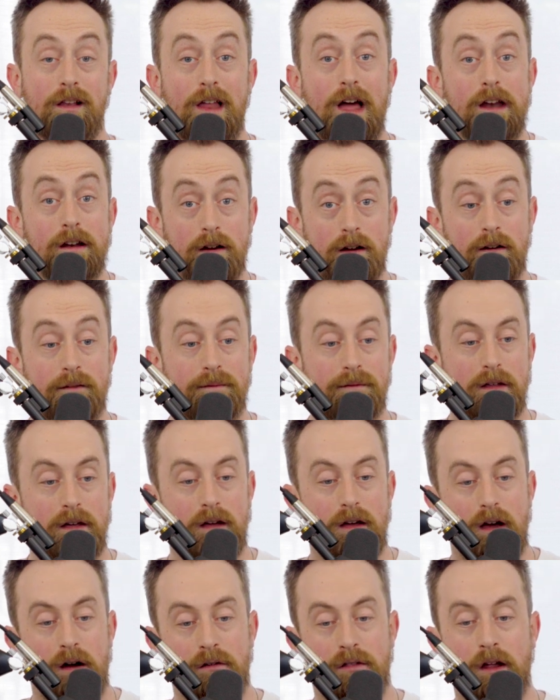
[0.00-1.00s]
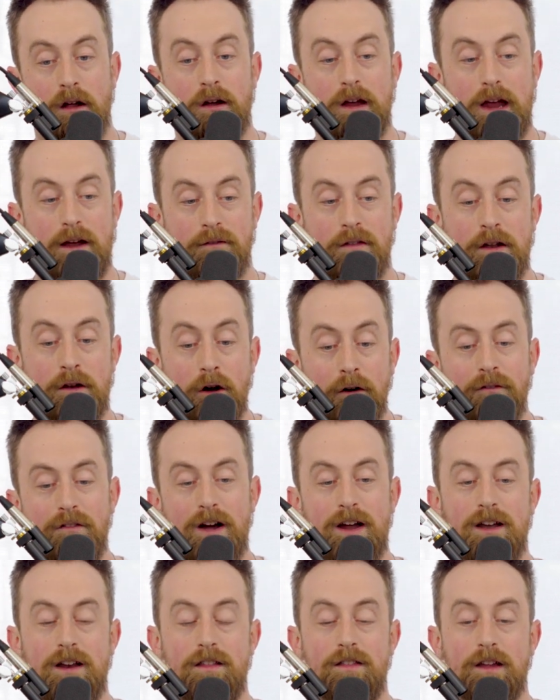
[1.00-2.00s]
the letter, I was like, okay, if they don't
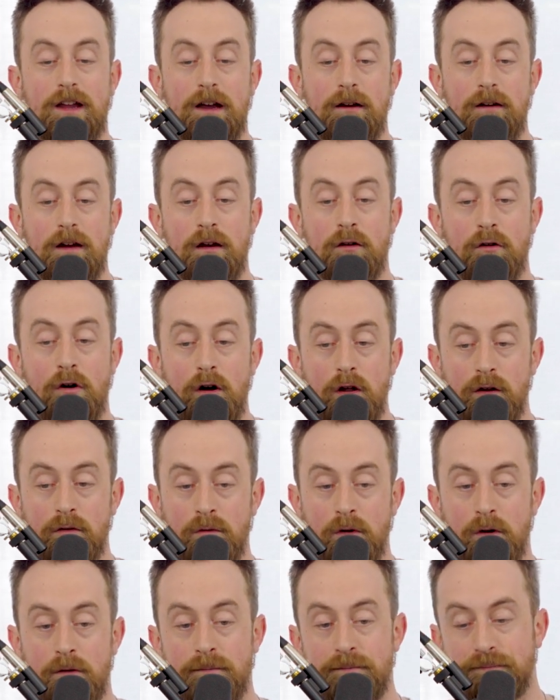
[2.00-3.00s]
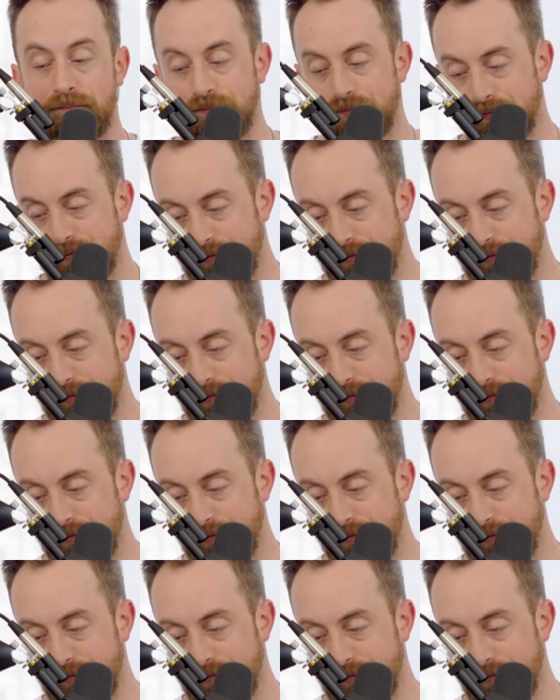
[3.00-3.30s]
find it in the carrying crawler room,